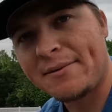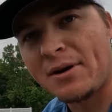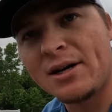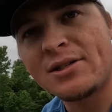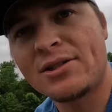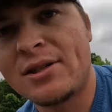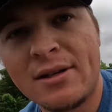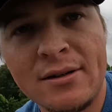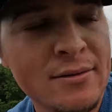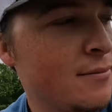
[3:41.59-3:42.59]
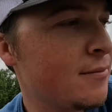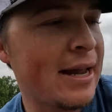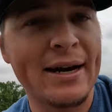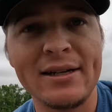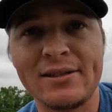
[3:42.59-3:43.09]
take much.
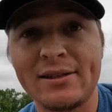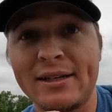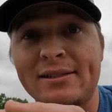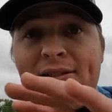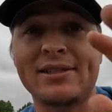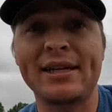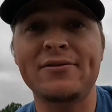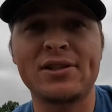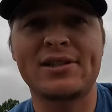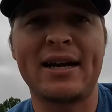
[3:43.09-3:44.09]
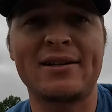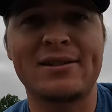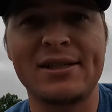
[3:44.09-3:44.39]
And it's a self-sustained